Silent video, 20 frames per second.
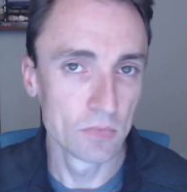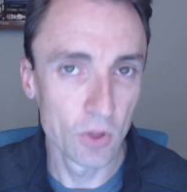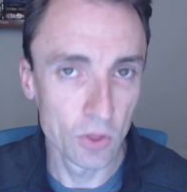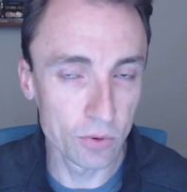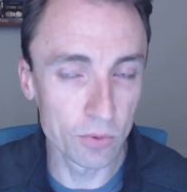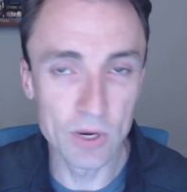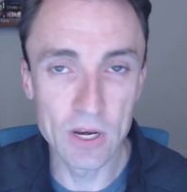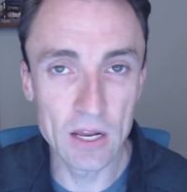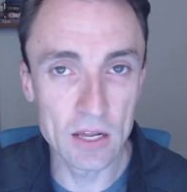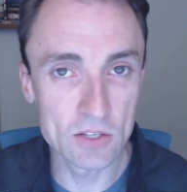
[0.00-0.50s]

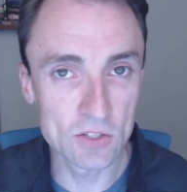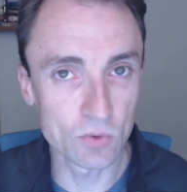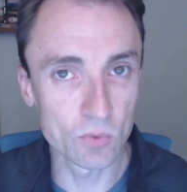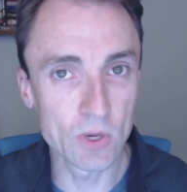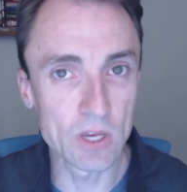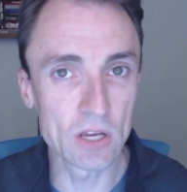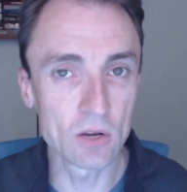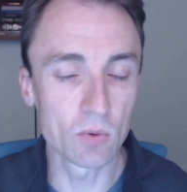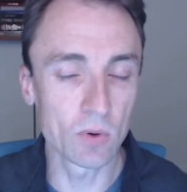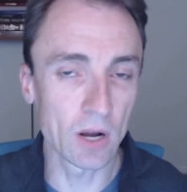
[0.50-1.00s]
3 days a
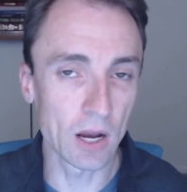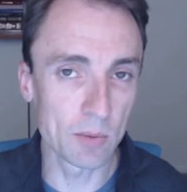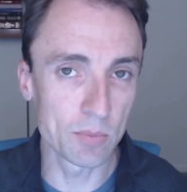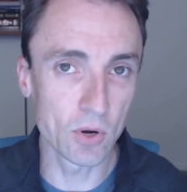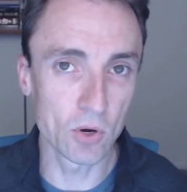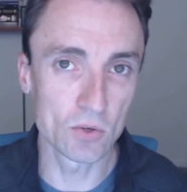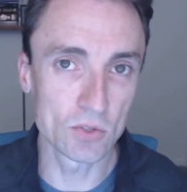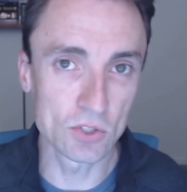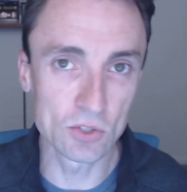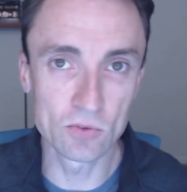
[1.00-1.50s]
week when I
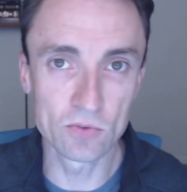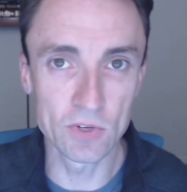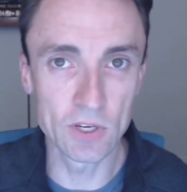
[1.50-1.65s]
post new